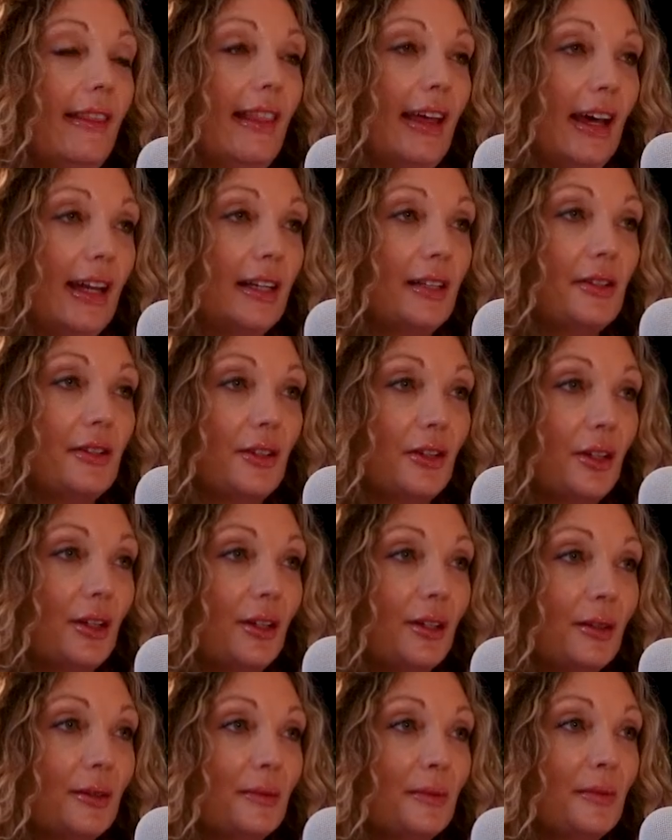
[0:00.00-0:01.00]
That is
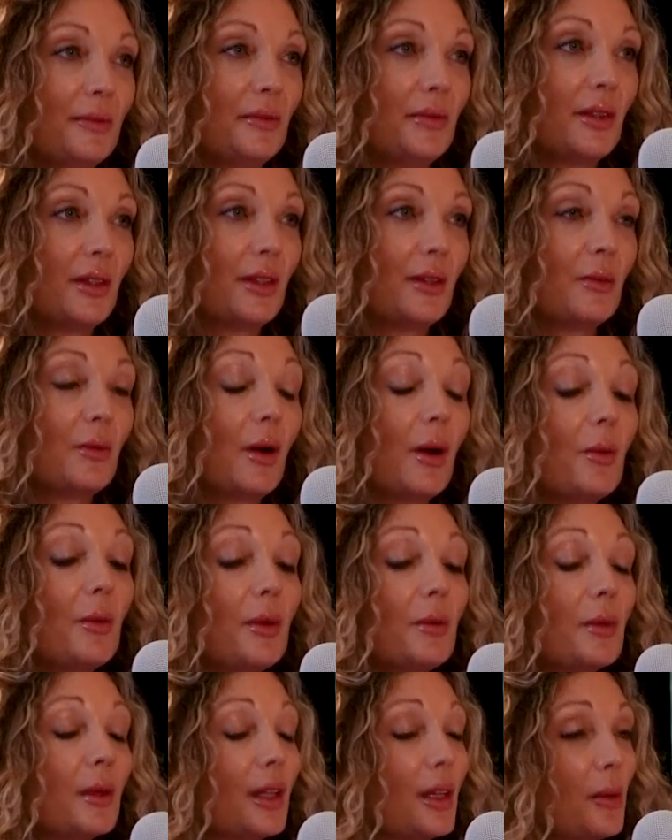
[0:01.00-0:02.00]
true. Well, we
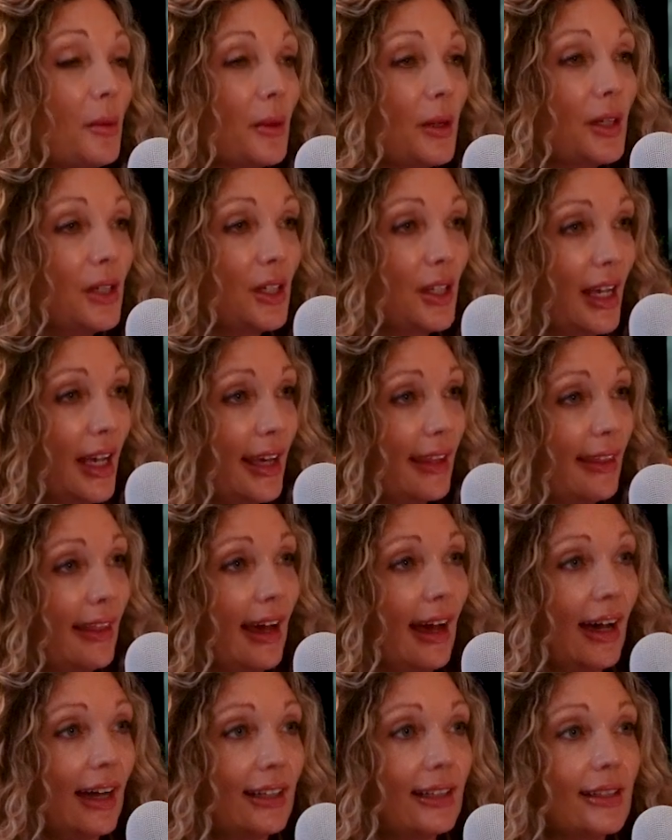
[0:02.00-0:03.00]
really appreciate
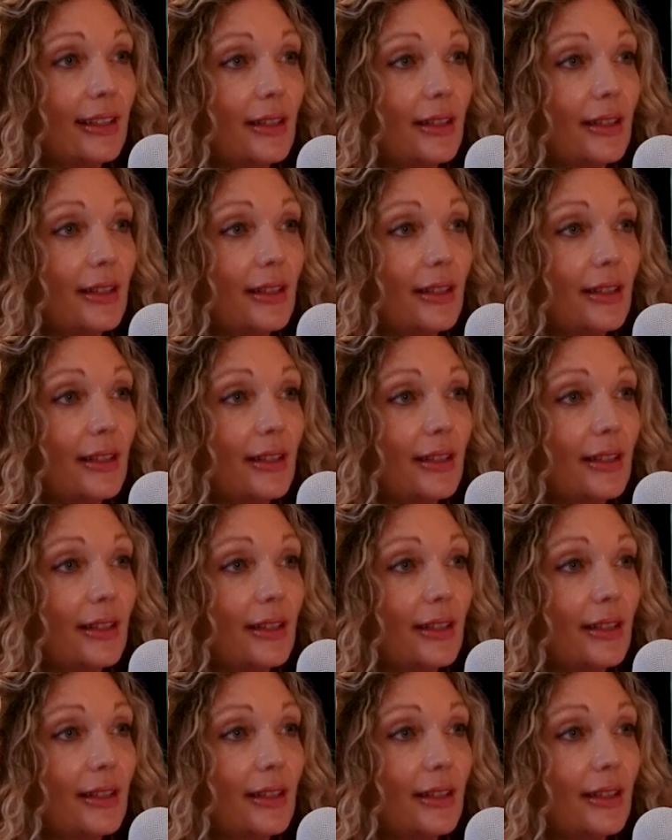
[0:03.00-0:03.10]
that.